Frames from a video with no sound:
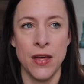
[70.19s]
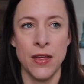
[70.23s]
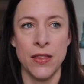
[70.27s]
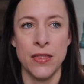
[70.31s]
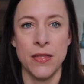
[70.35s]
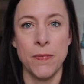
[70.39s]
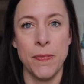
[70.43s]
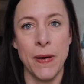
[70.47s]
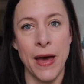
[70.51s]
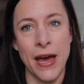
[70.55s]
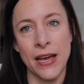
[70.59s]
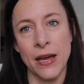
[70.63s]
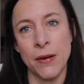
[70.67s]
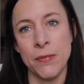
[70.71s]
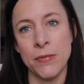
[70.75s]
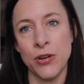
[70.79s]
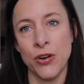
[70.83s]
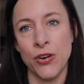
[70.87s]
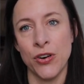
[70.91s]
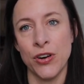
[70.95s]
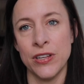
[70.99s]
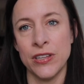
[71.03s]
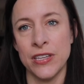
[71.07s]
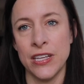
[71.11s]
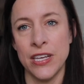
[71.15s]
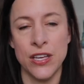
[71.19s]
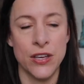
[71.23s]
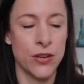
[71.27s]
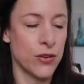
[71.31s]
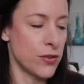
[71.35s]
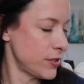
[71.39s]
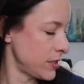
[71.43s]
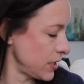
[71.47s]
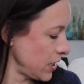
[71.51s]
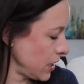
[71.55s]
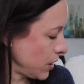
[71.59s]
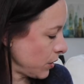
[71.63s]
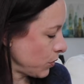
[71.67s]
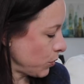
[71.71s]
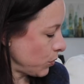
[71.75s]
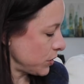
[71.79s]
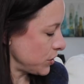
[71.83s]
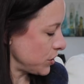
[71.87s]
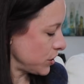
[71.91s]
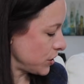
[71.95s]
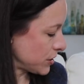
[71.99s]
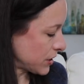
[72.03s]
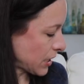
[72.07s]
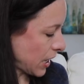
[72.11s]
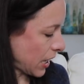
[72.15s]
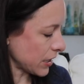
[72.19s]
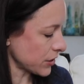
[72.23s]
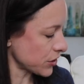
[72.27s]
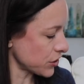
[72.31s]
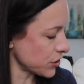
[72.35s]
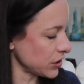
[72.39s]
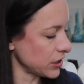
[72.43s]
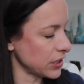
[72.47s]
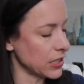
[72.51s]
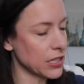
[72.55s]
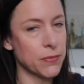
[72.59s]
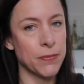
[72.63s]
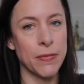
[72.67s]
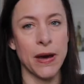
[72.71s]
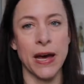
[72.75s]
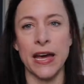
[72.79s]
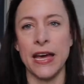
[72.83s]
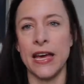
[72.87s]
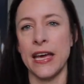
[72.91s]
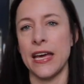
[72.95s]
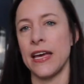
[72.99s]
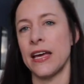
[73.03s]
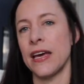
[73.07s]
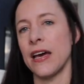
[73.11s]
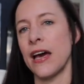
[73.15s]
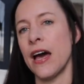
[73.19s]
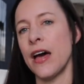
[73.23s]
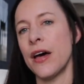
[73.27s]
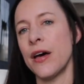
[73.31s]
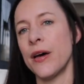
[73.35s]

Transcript: the bag I'm currently using, which is actually my,